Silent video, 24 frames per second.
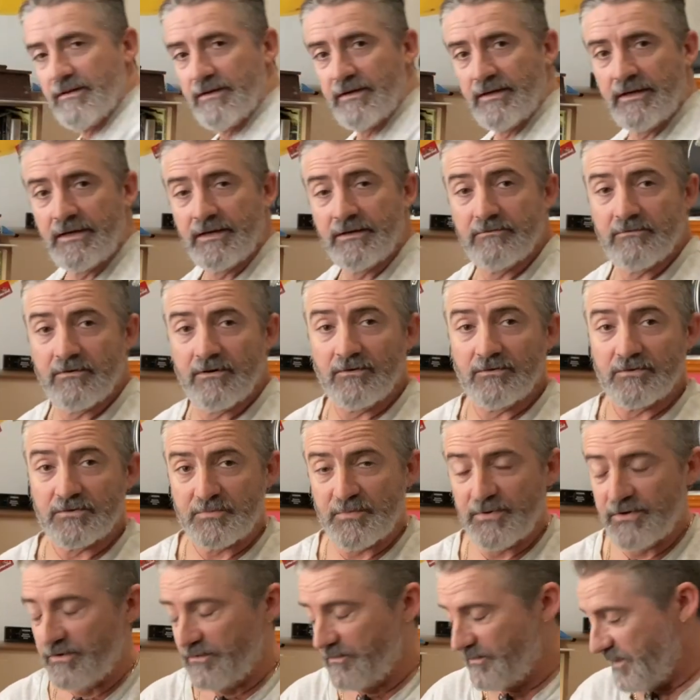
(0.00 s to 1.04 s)
it rolls
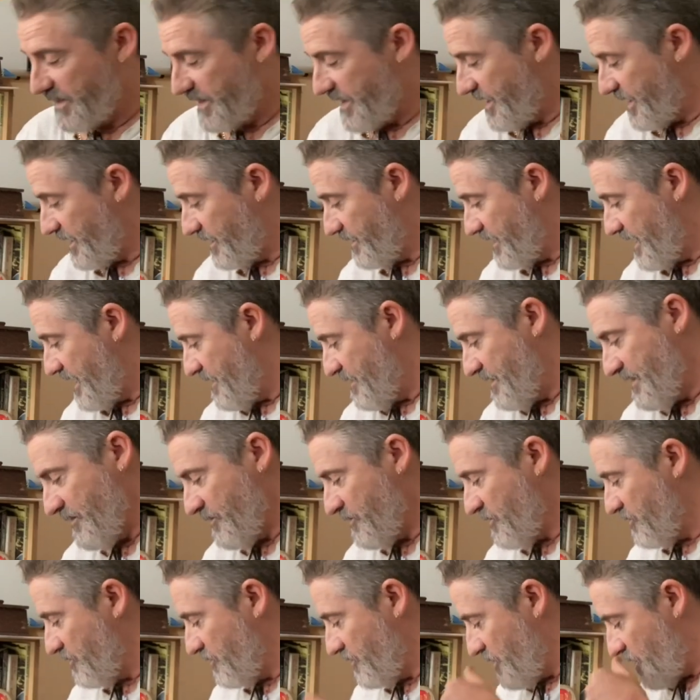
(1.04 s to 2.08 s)
beautifully now, and they're
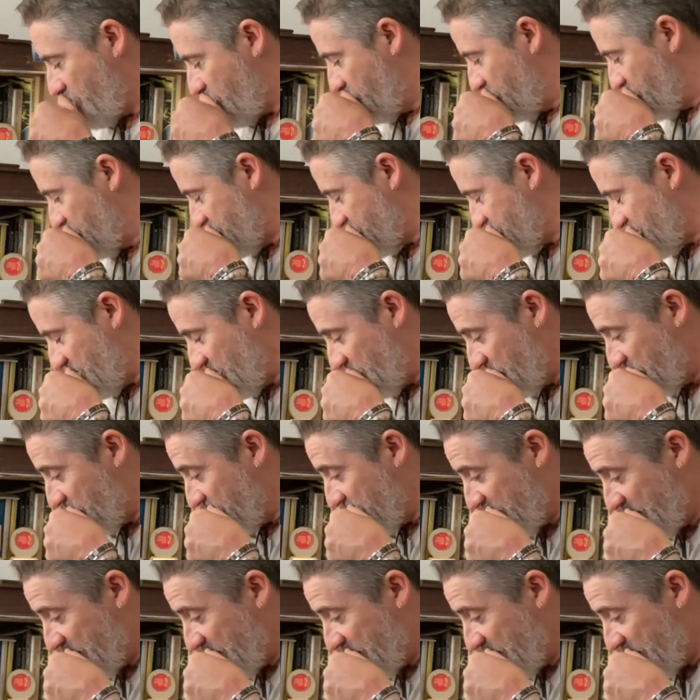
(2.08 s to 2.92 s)
all lockable, so